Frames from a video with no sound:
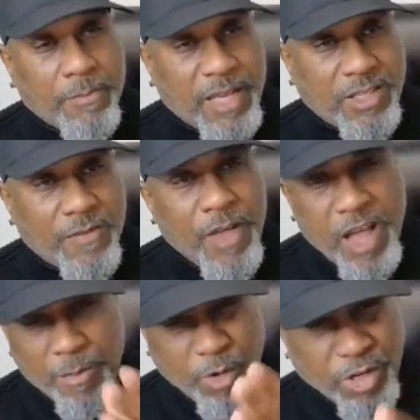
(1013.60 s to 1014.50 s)
to myself.
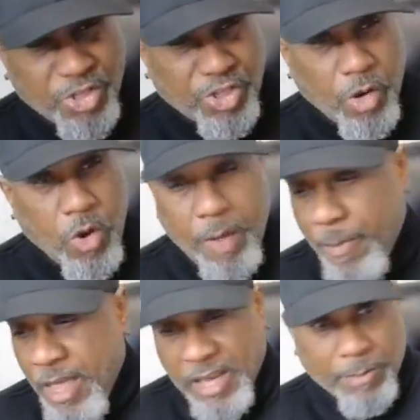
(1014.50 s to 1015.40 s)
I'm going to show
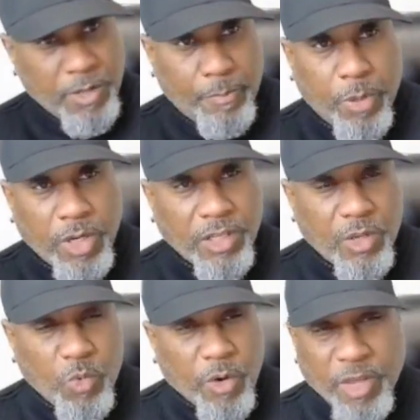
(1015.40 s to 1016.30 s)
up and I'm going to put in
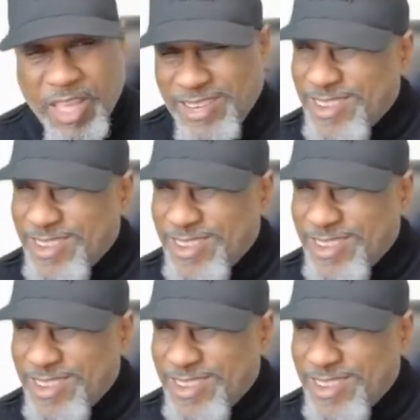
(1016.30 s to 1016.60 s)
the work.